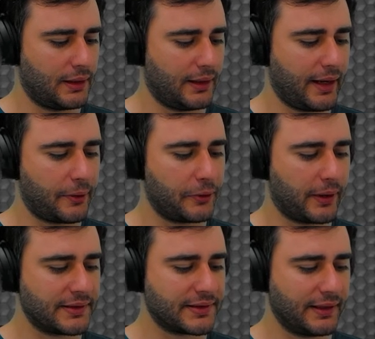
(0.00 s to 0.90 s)
And now you
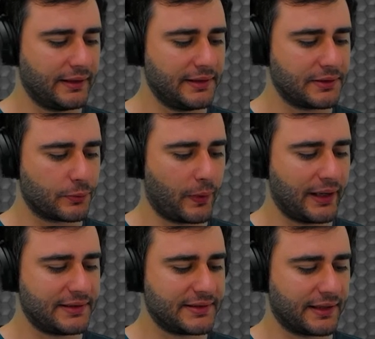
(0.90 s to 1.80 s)
can see these
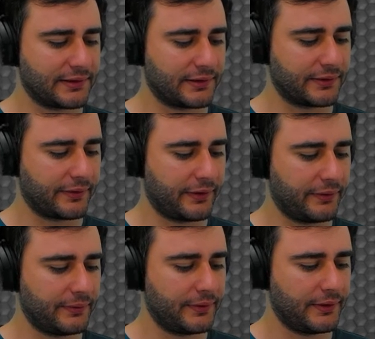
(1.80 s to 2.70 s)
white sections
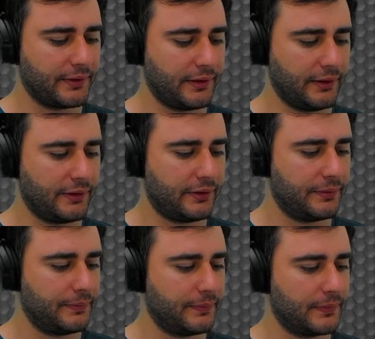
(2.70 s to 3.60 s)
are here
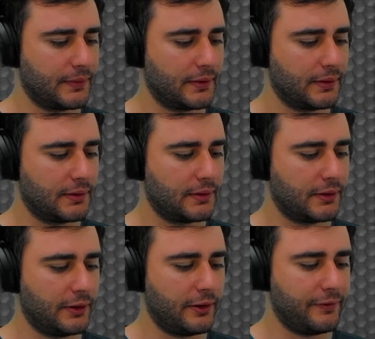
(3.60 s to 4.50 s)

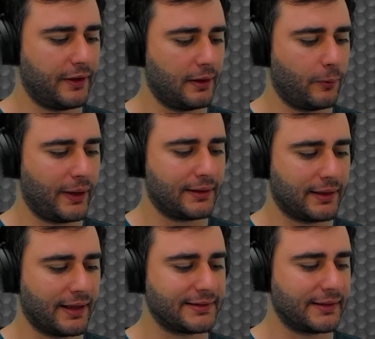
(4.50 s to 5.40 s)
curving quite
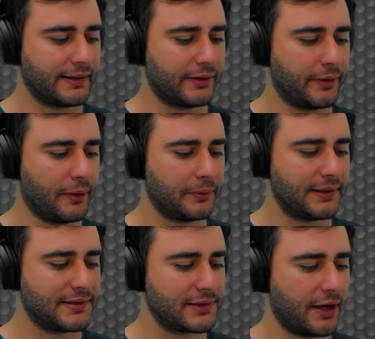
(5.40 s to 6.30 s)
nicely around
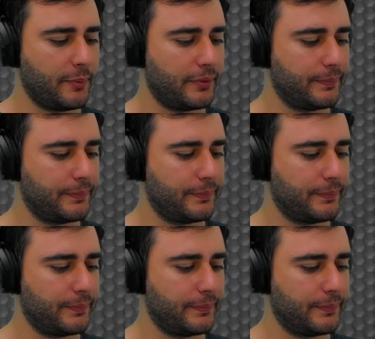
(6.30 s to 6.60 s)
this shape.